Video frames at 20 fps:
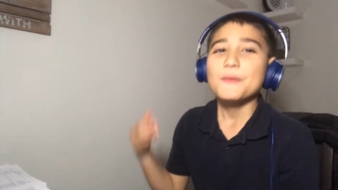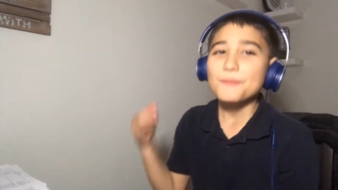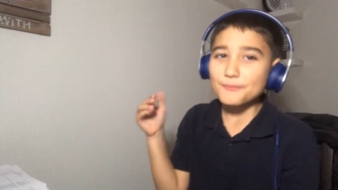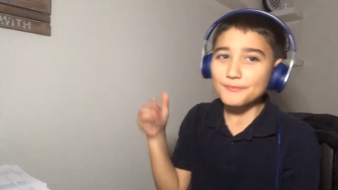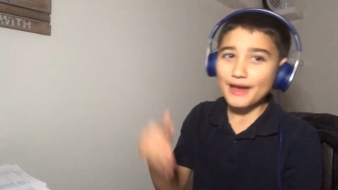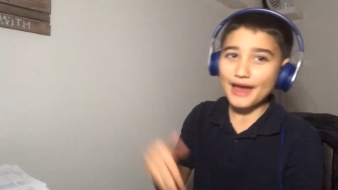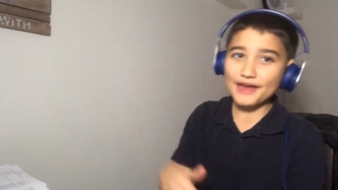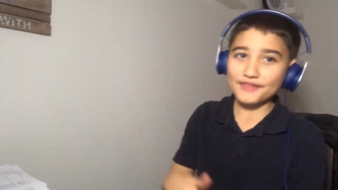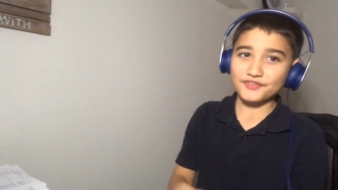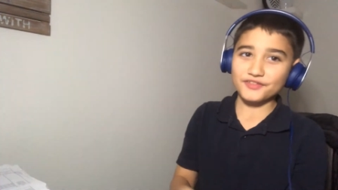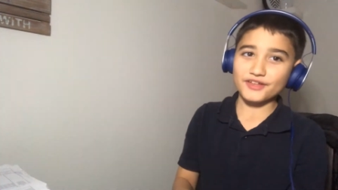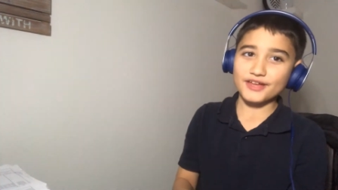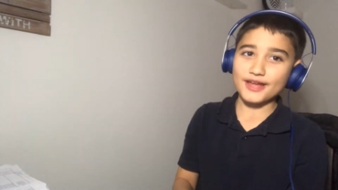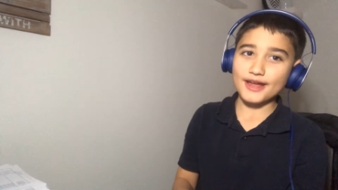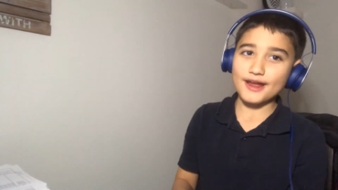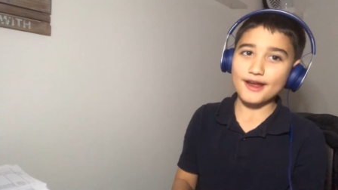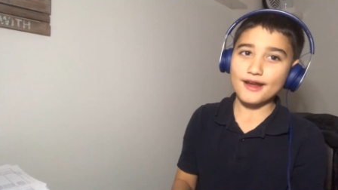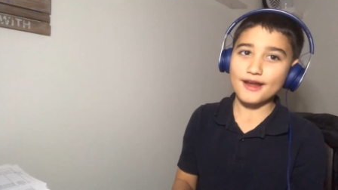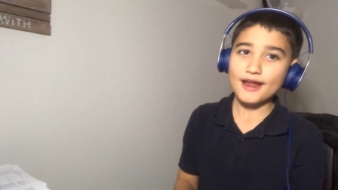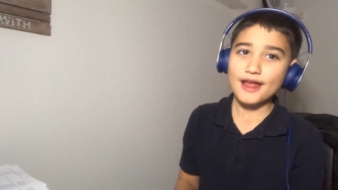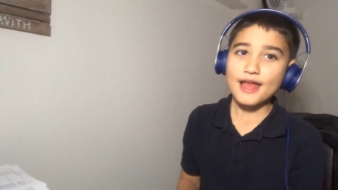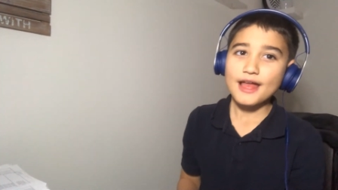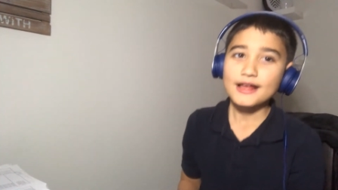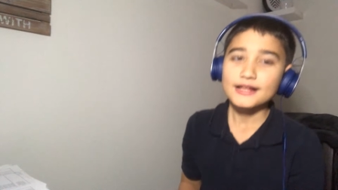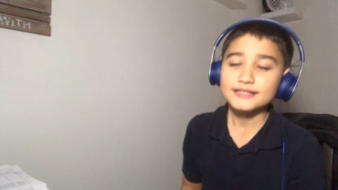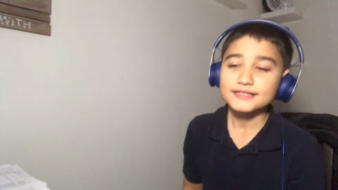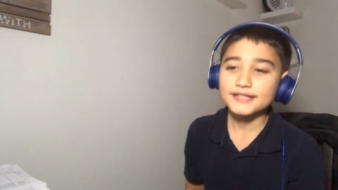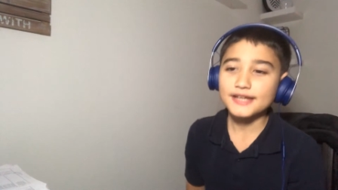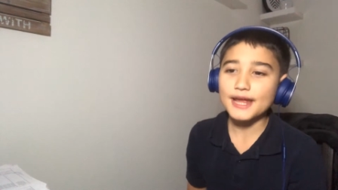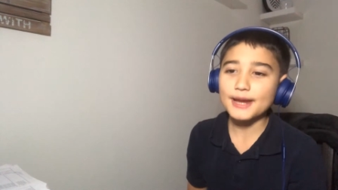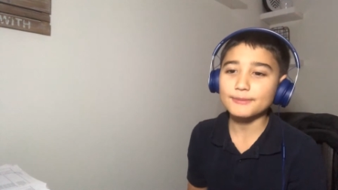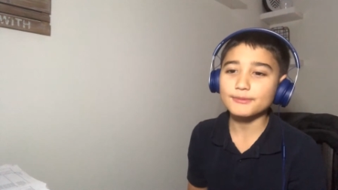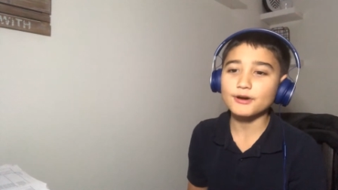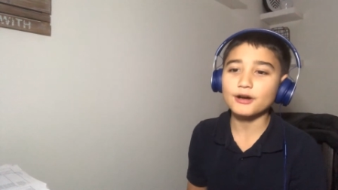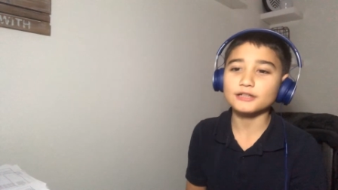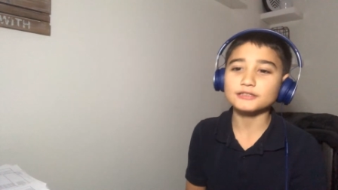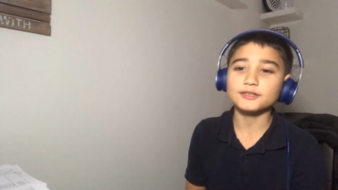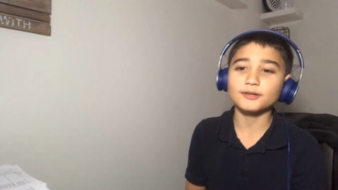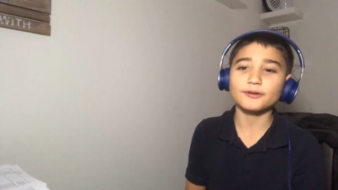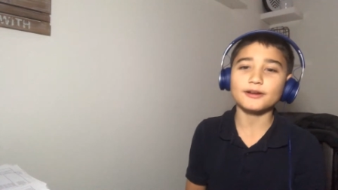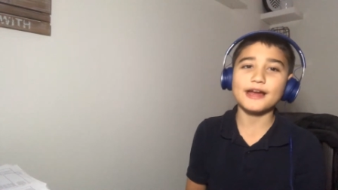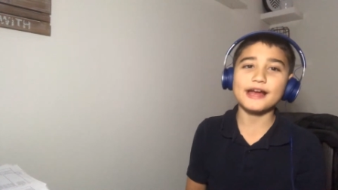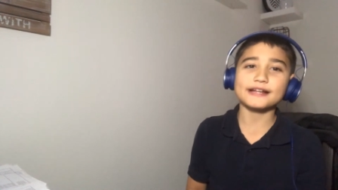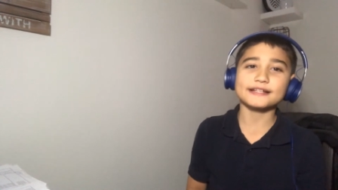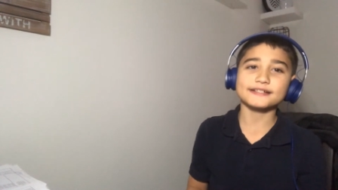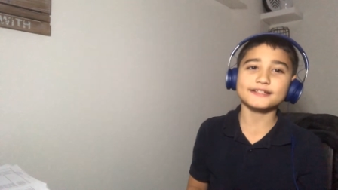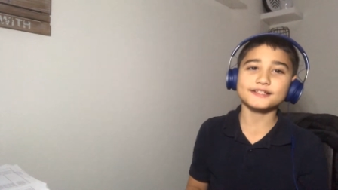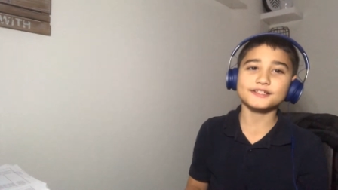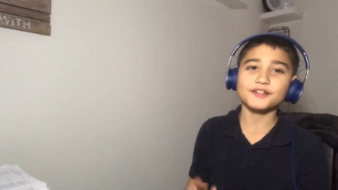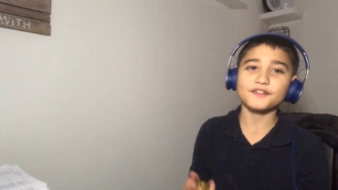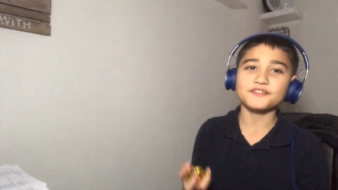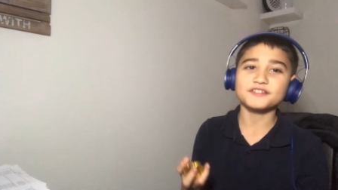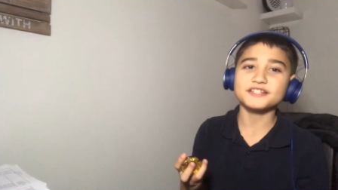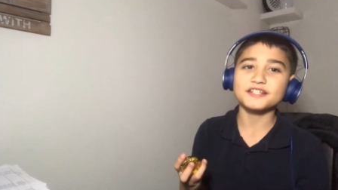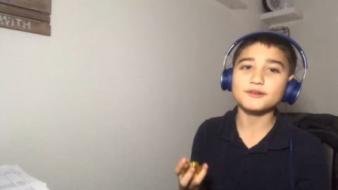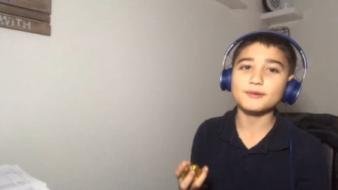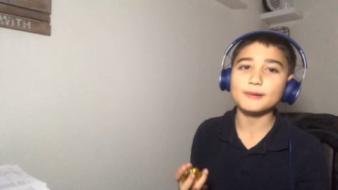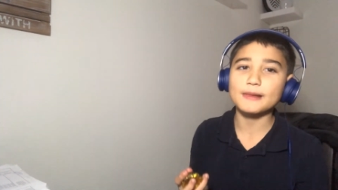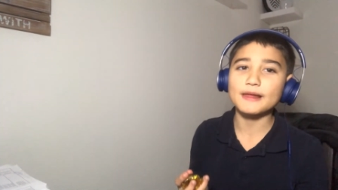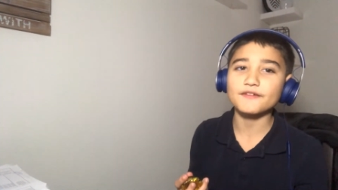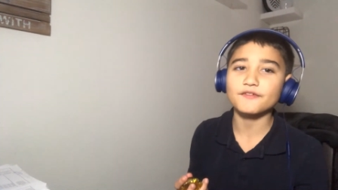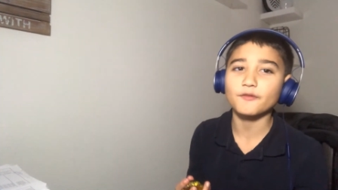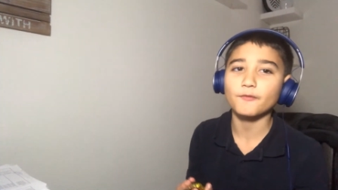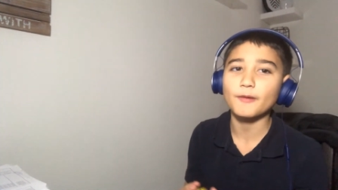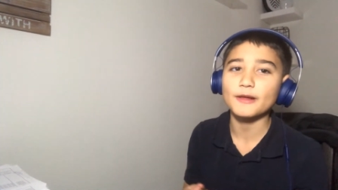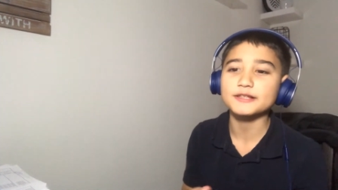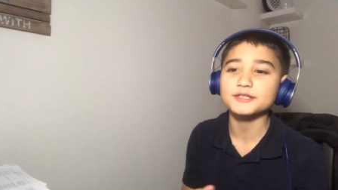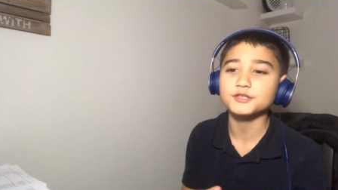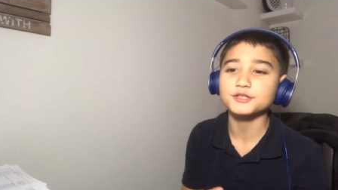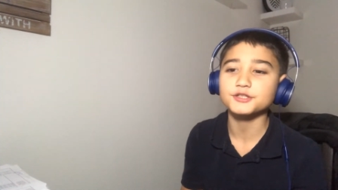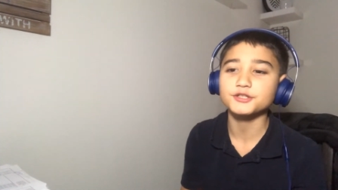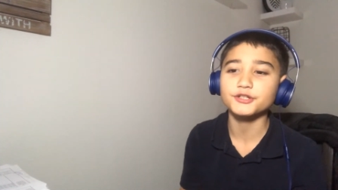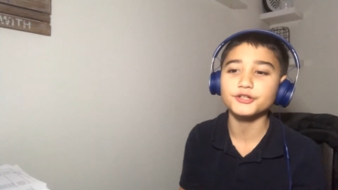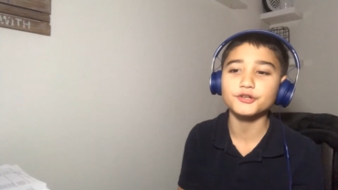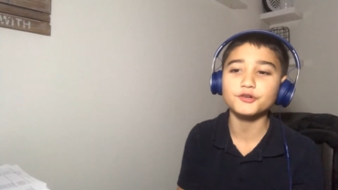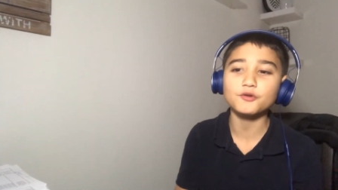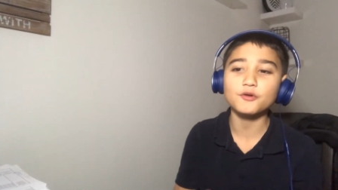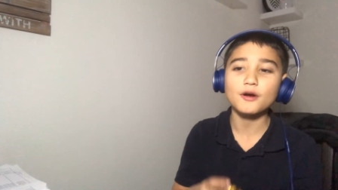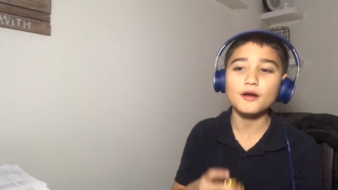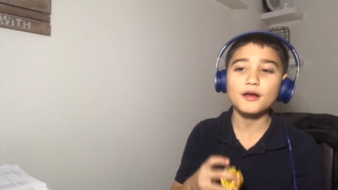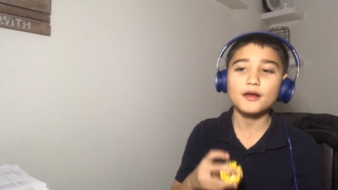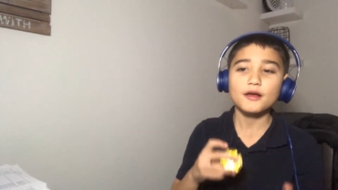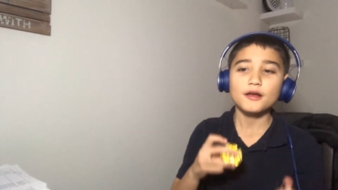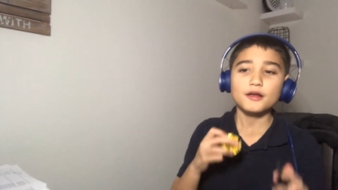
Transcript: Matthew here. Today I'm going to reacting to The Secret Life of Pets 2